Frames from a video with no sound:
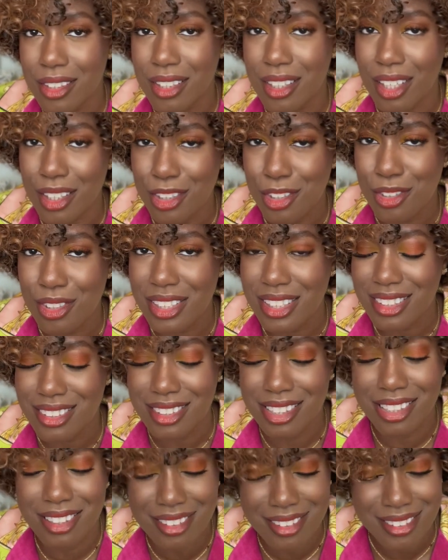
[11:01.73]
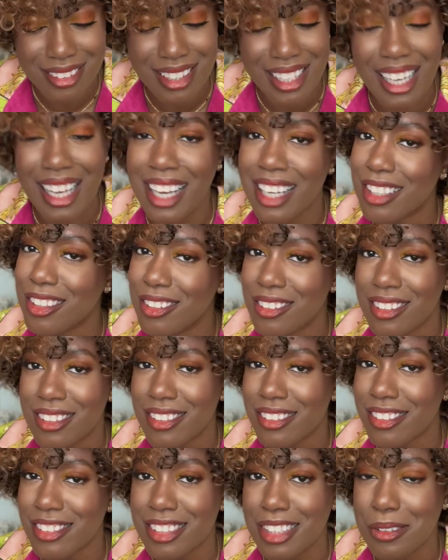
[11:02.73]
countries? I don't
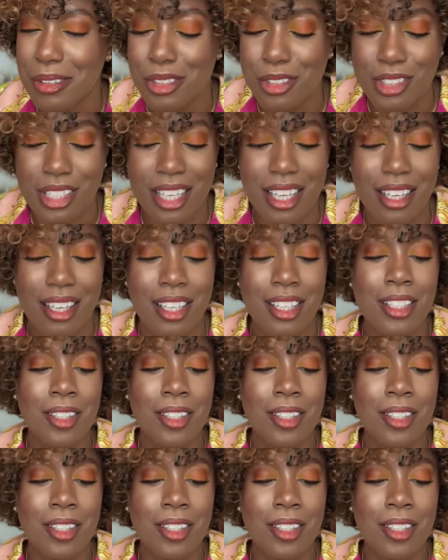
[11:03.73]
understand what you're saying.